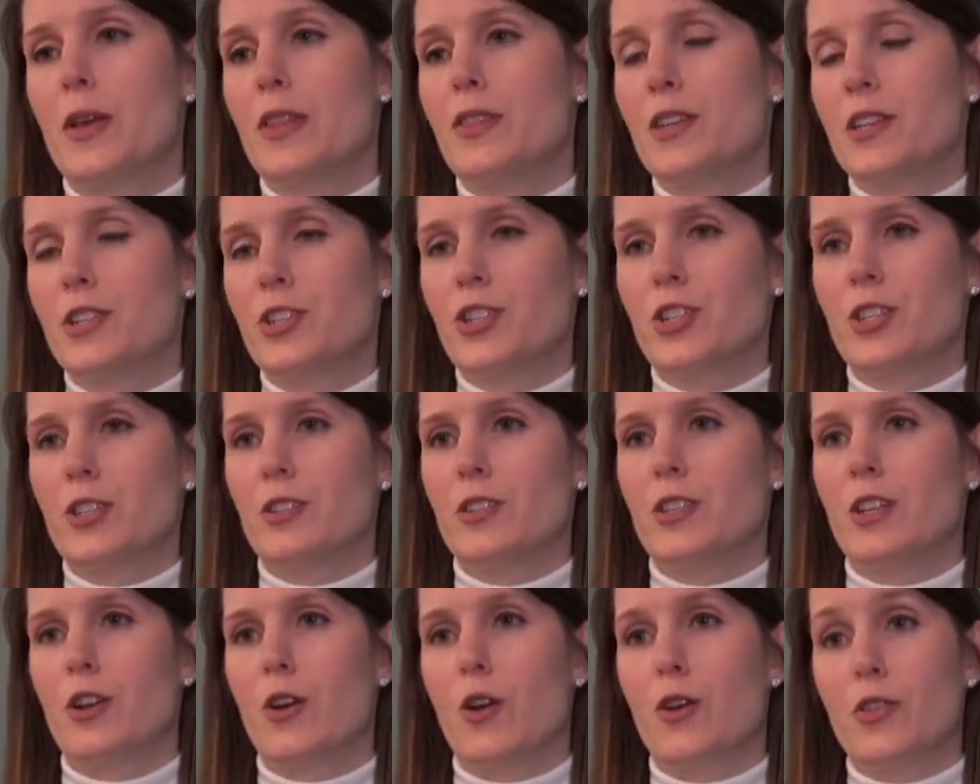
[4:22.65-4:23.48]
And this,
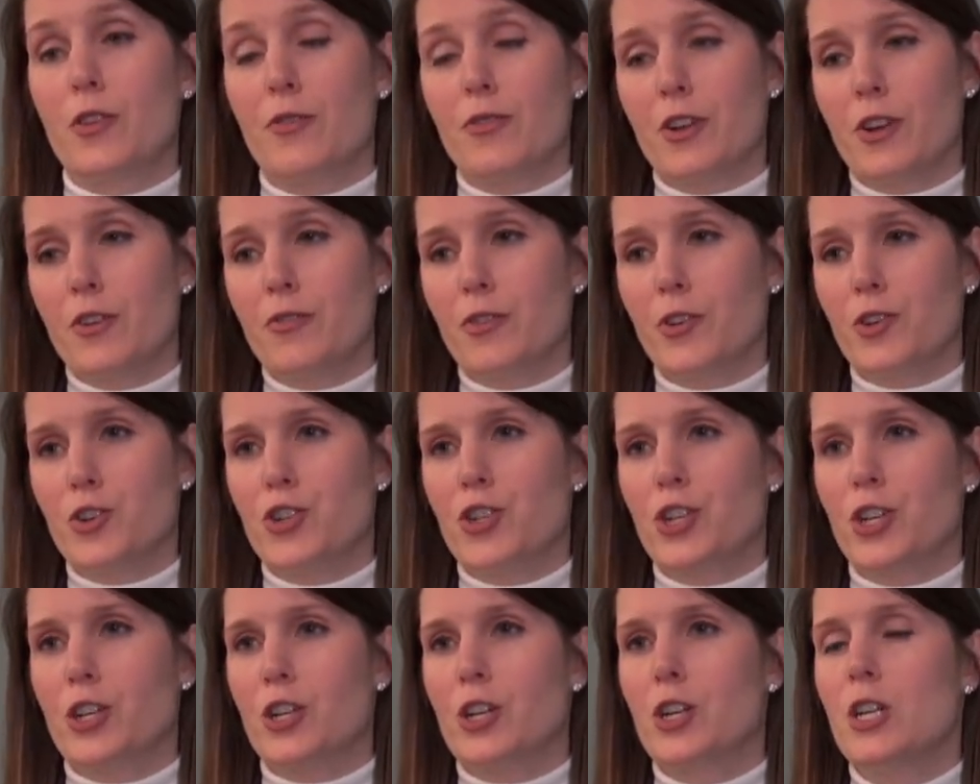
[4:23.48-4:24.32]
the very
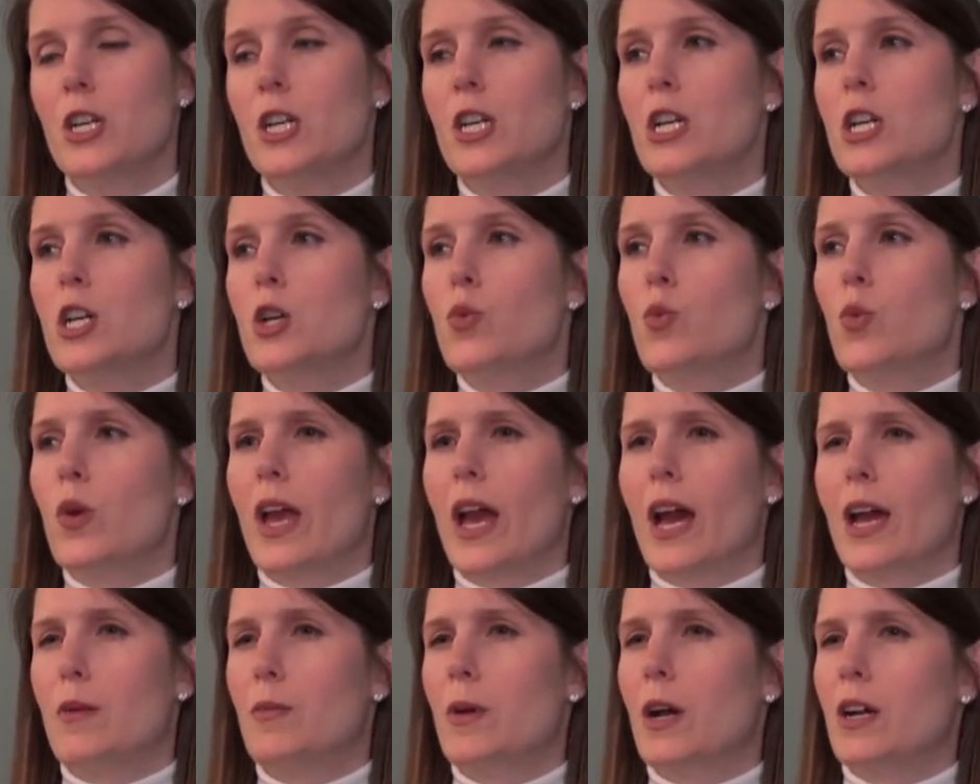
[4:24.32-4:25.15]
first year, we
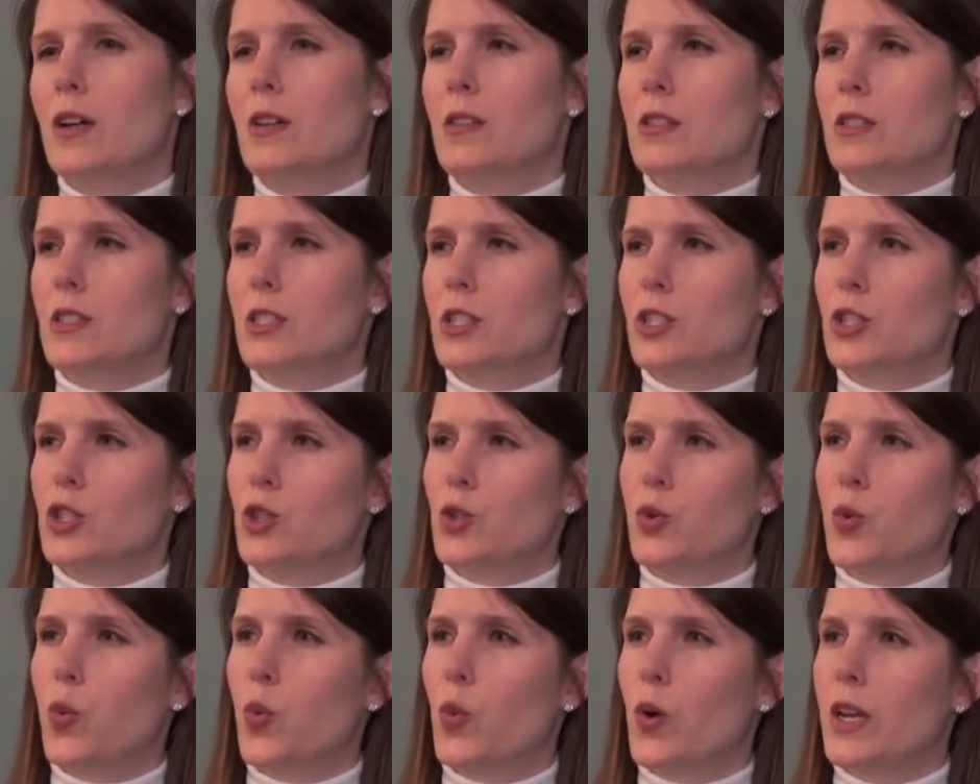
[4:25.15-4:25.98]
had about
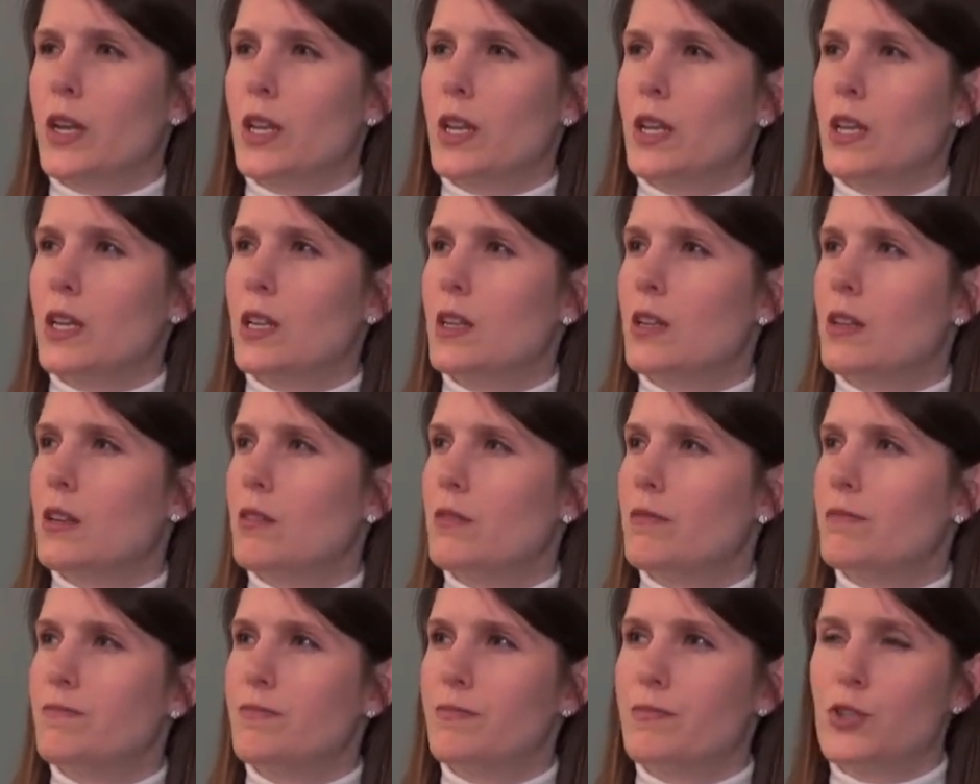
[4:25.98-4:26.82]

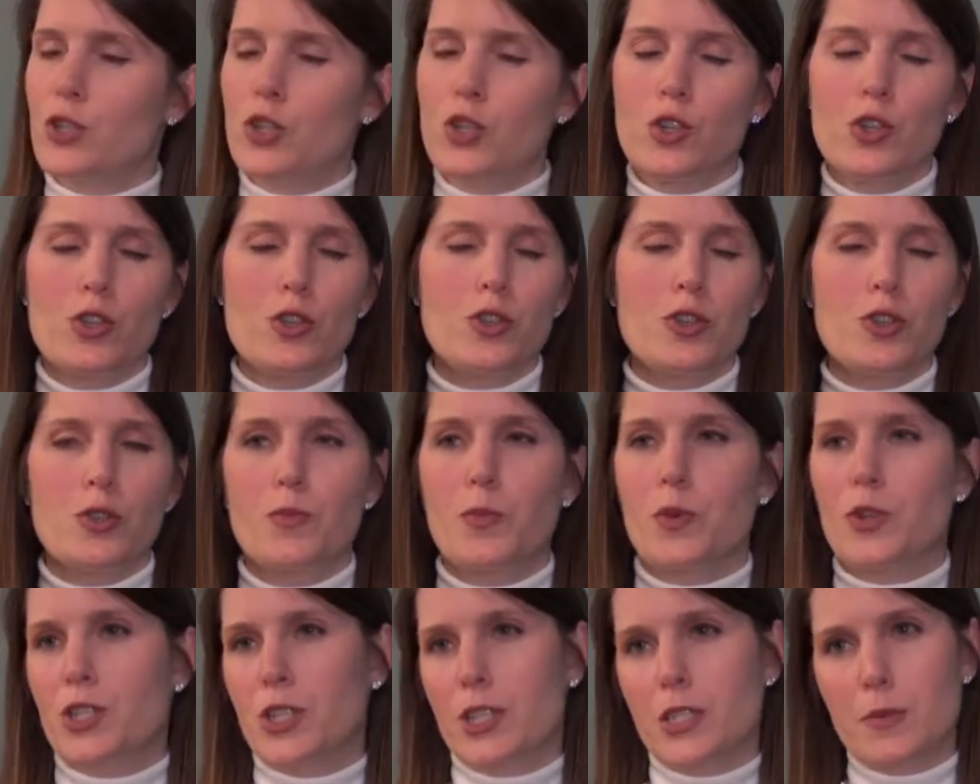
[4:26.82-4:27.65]
22
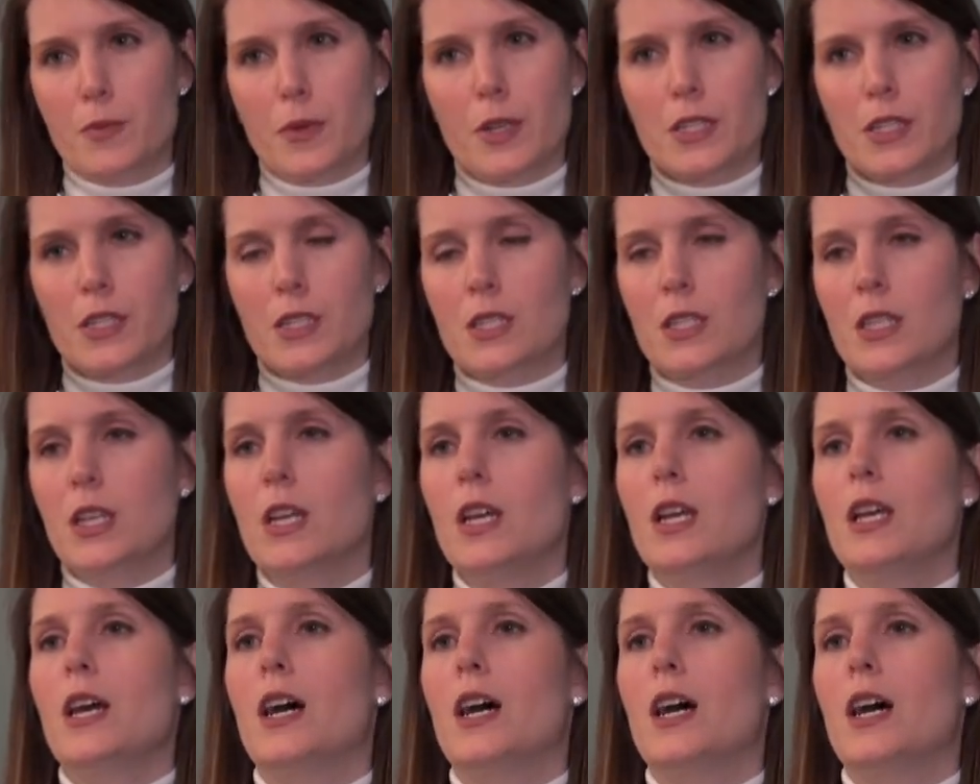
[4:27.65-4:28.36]
participants.